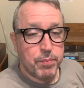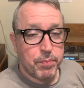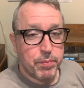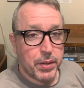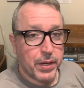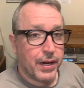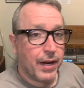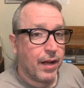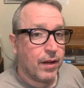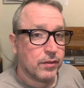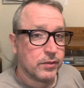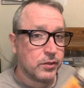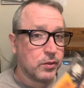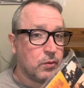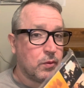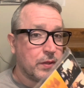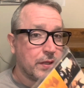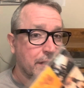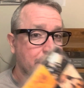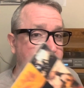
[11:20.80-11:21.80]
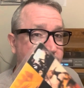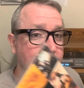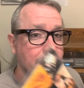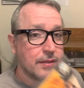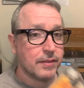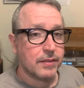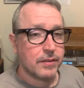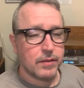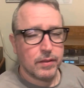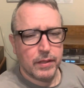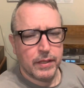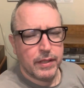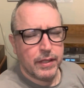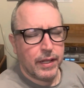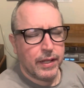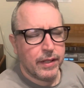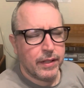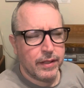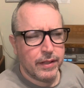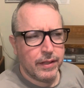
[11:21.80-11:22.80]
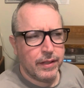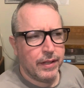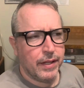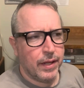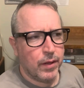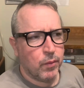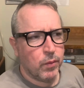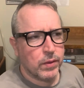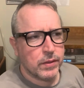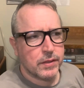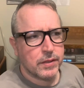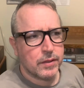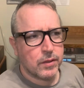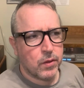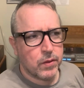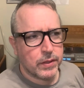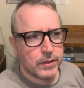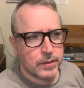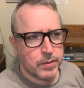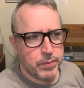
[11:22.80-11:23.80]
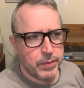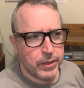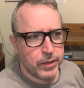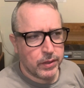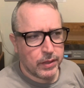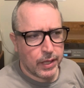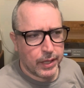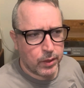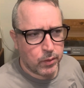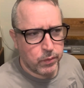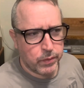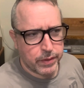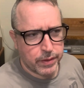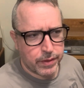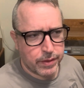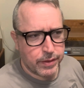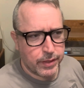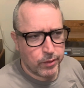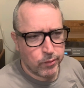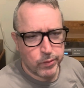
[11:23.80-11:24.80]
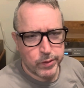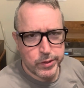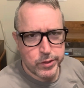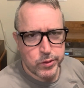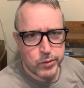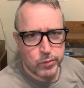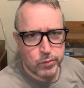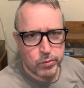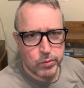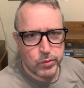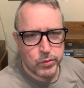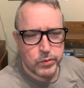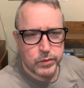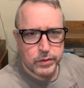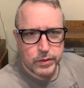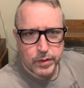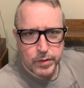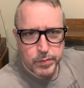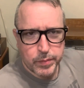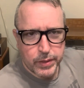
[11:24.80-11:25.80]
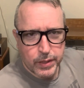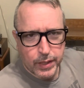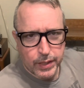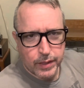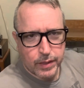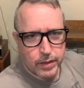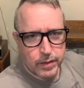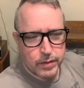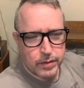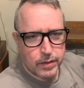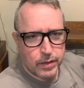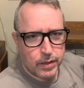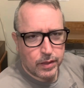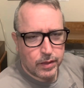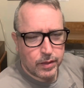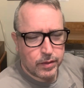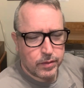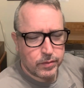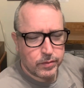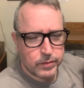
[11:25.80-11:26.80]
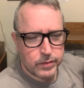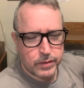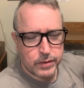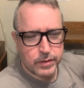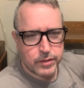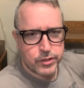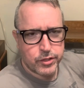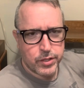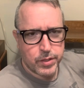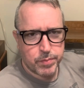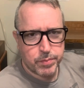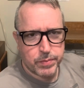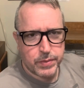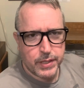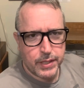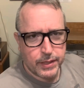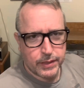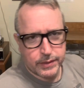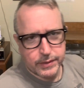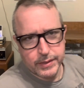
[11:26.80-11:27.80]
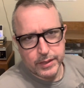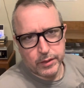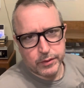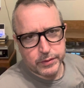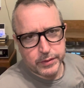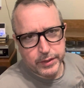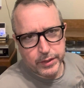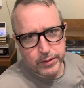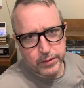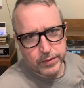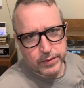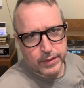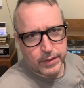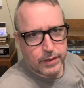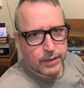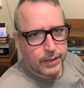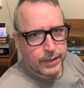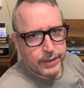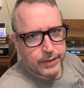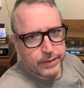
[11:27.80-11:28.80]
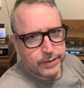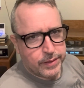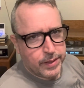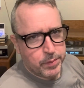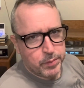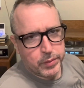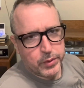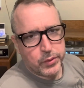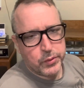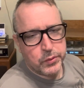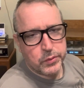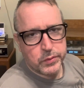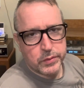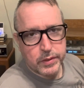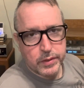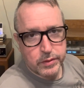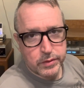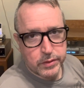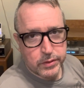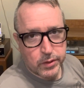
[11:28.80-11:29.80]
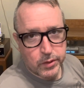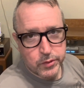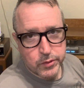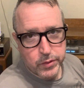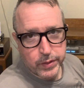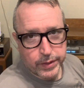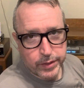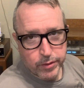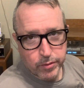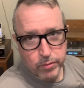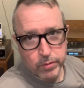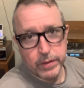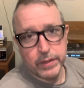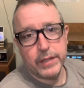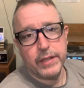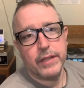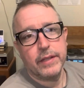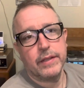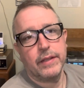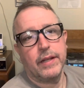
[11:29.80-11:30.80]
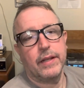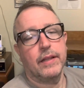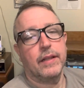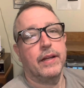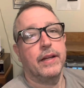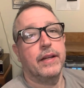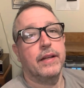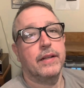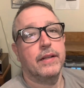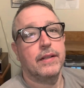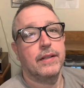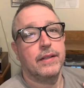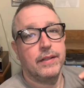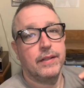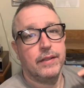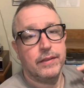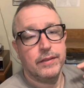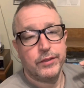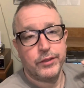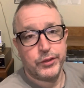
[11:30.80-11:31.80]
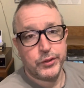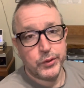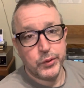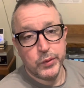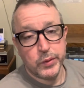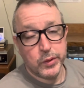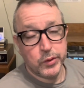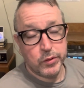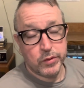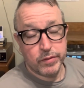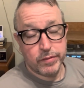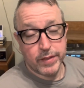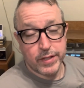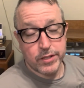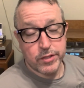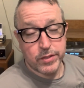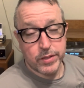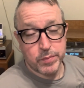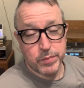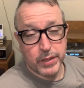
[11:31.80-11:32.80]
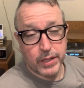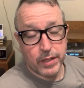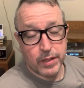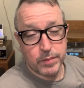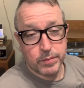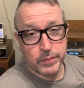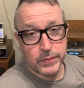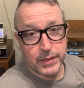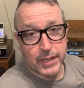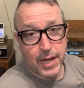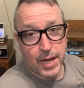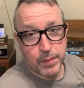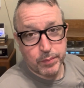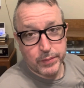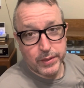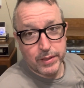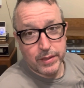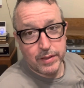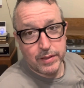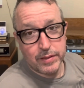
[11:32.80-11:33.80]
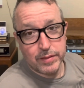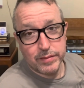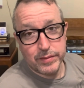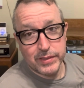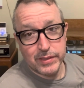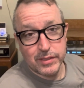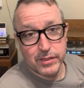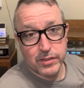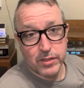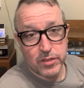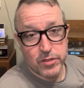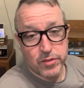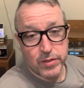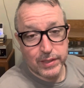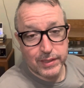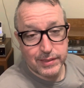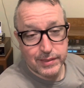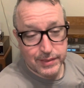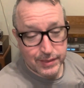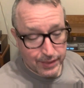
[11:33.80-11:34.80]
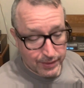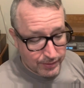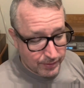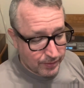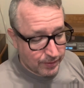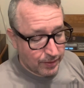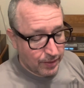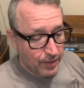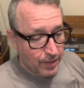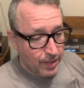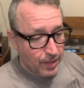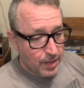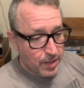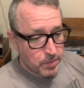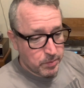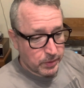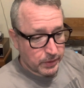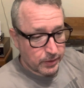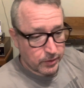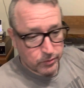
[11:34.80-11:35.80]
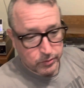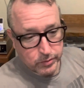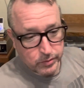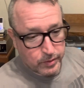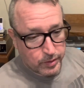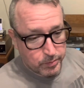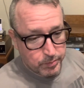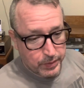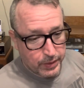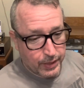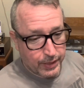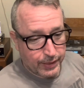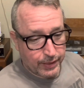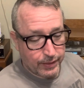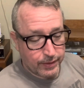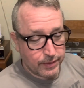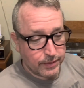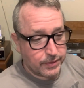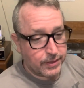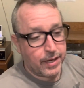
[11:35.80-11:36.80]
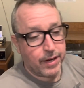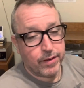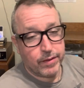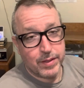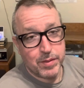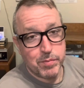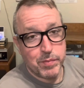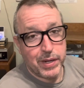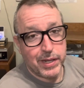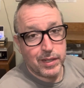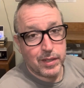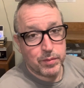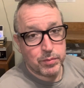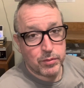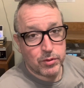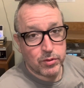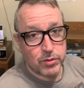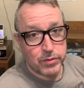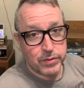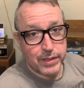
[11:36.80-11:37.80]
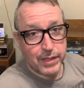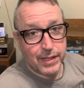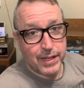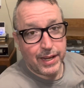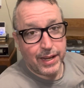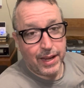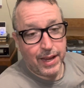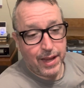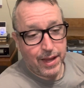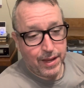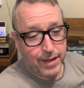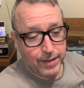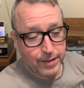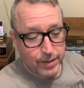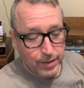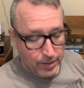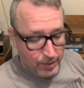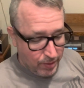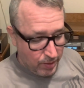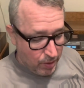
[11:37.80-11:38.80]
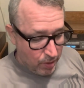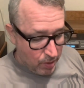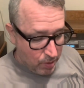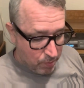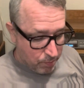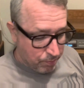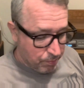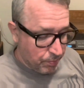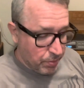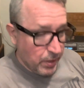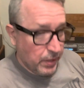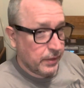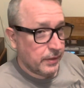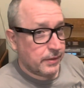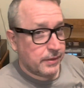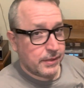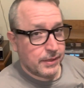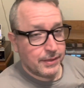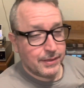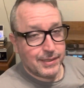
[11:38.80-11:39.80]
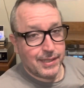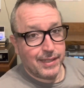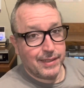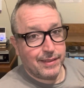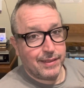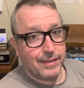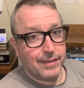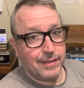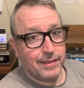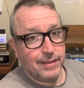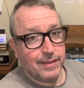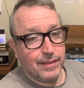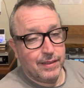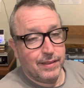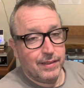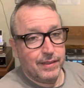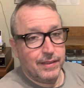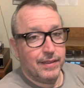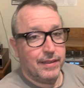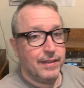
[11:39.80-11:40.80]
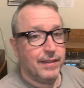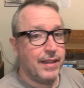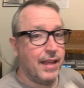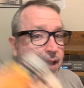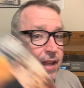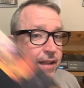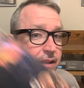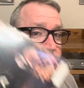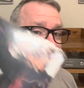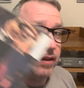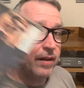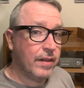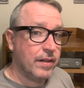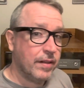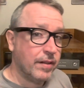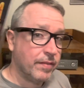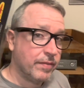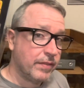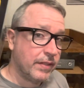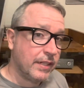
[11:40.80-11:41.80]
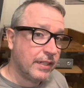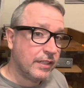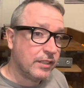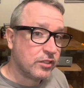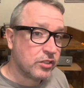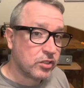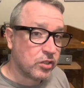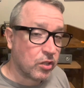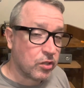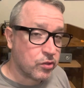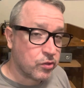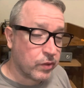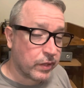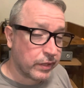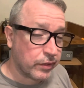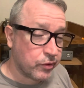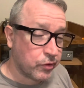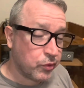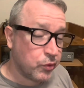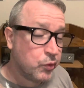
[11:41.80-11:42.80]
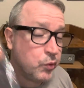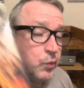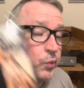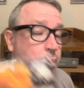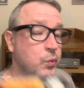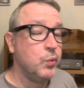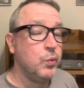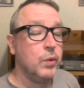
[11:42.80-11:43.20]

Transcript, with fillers: but I also wanted this, uh, and it wasn't going to be like with the original crew. It was going to be like uh, the ship, the Excelsior, that like debuts in Star Trek Three, and that like Sulu eventually becomes captain of in Star Trek Six. But this was going to be like an entirely made up crew that I had. But since at the end of the Star Trek Two